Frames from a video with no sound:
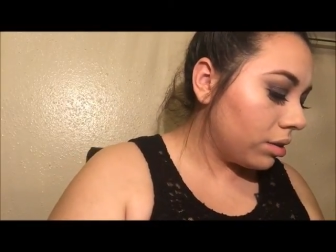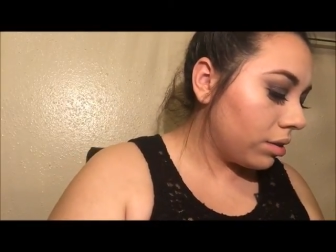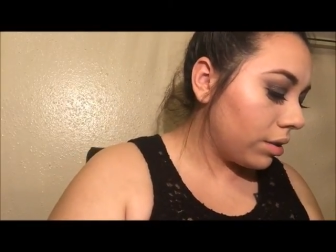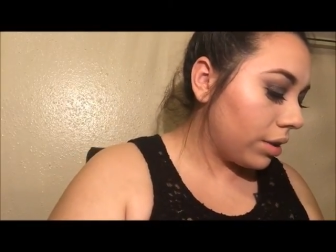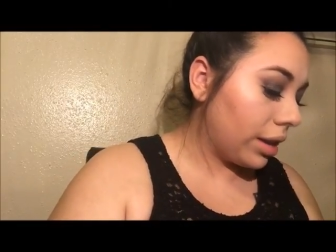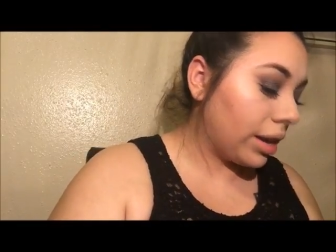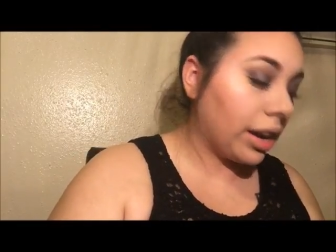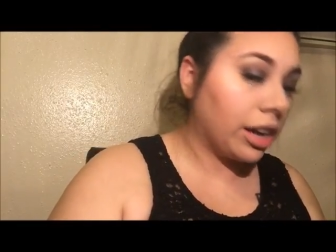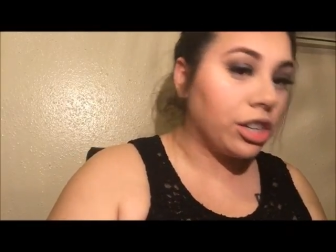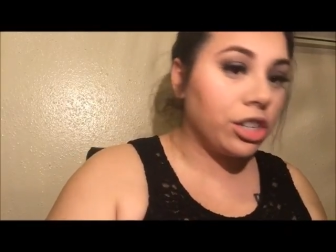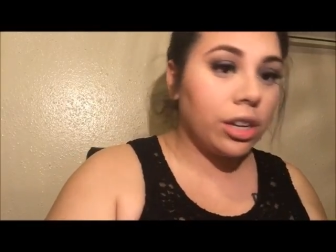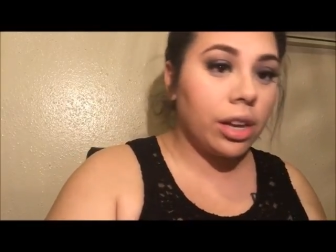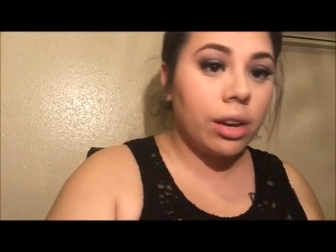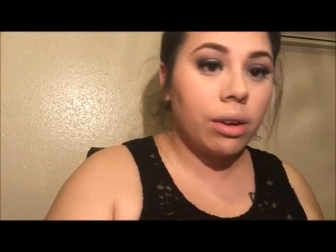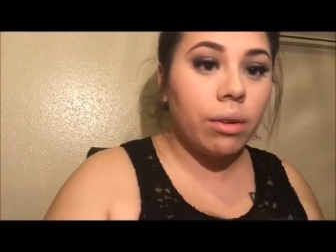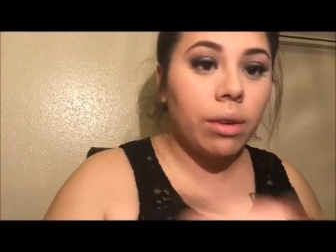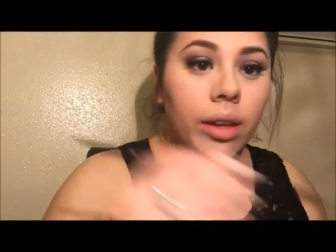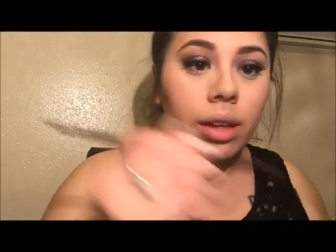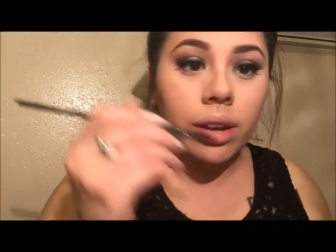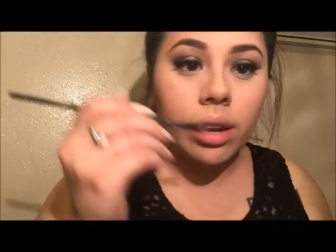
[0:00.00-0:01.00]
that
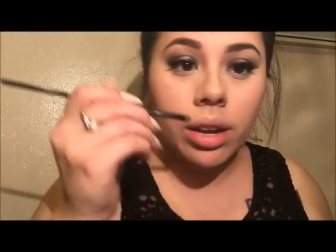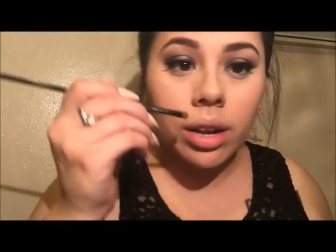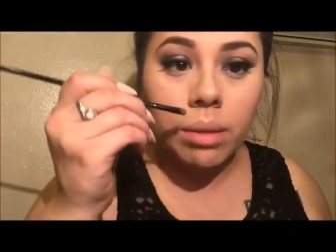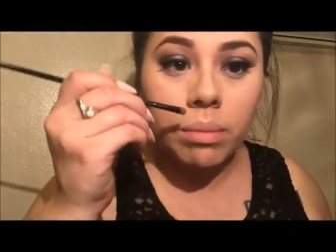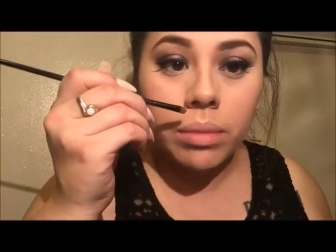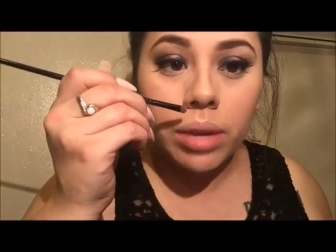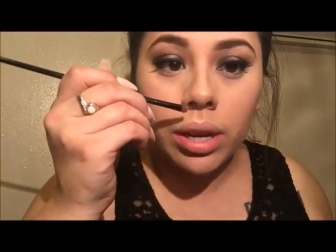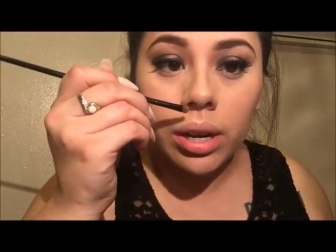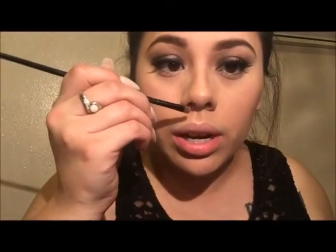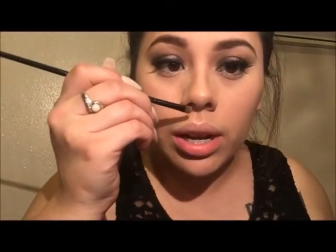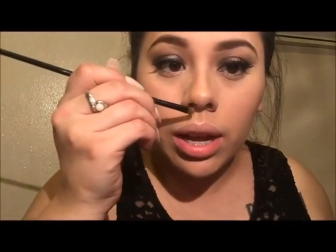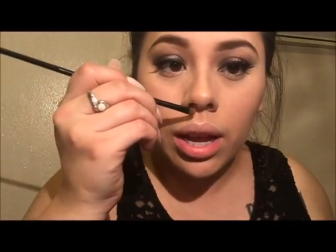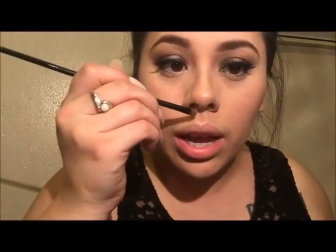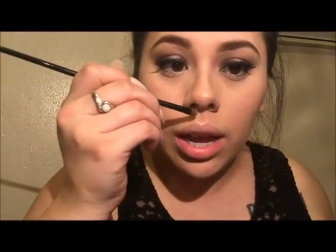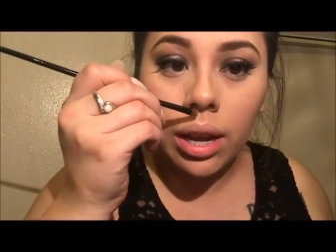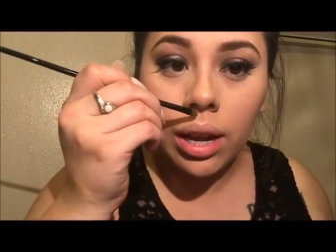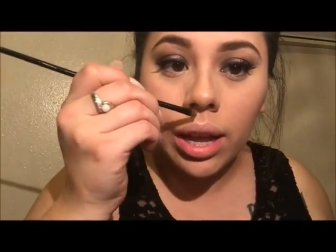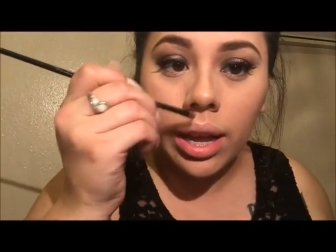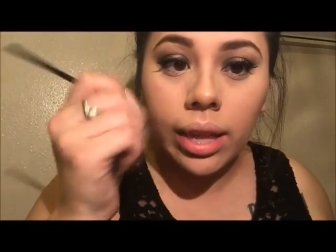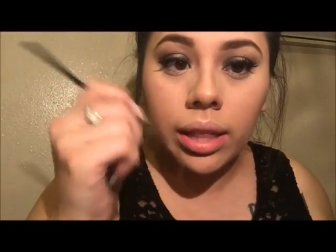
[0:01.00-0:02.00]
eyeshadow, and then I'm going to
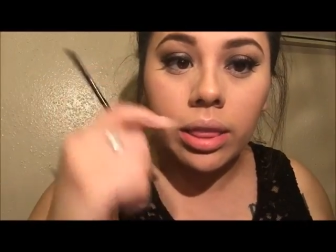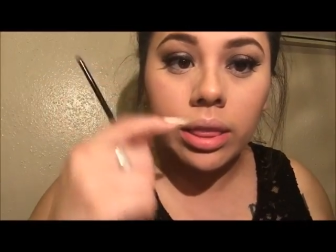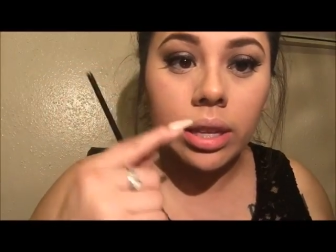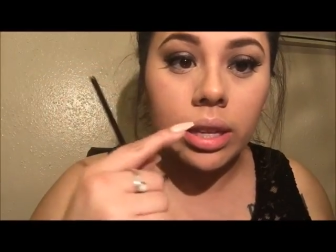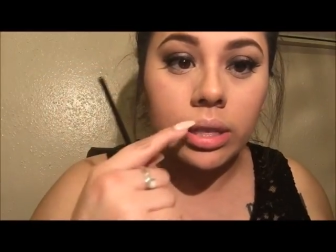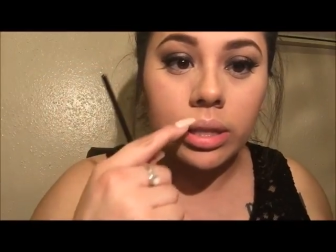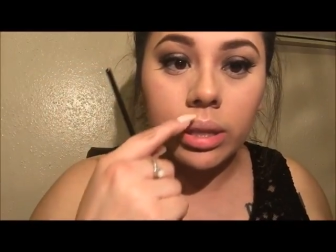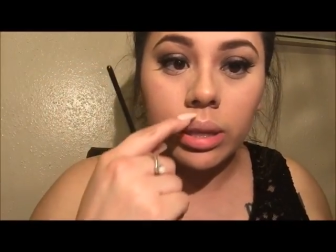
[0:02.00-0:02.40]
highlight these